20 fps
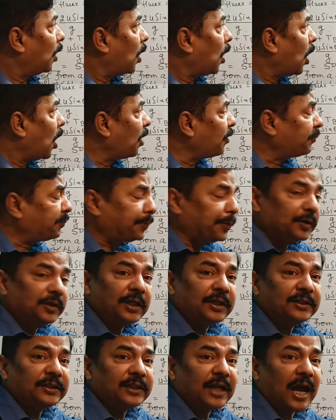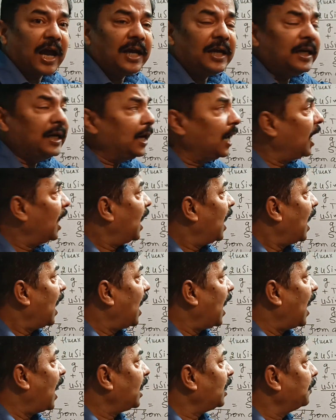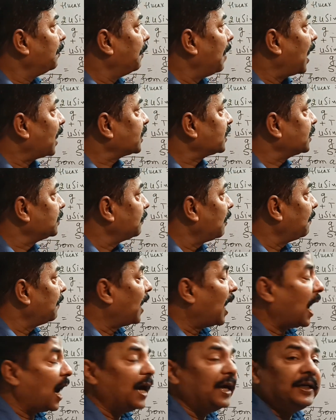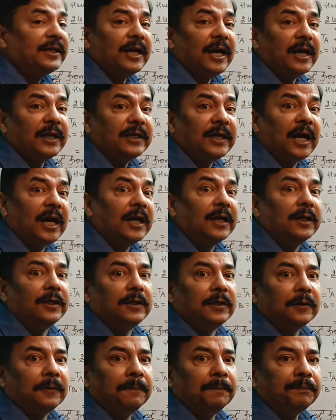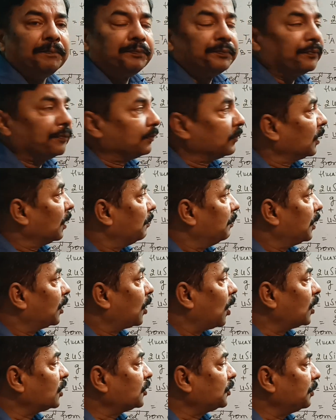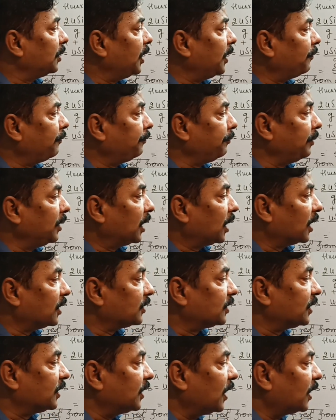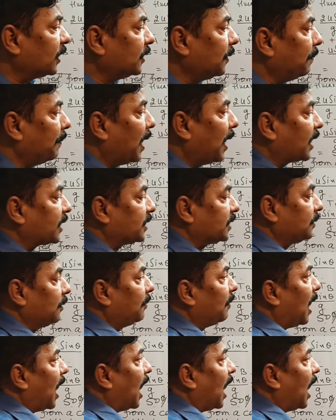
of projectile and maximum height attained. Because if we consider the maximum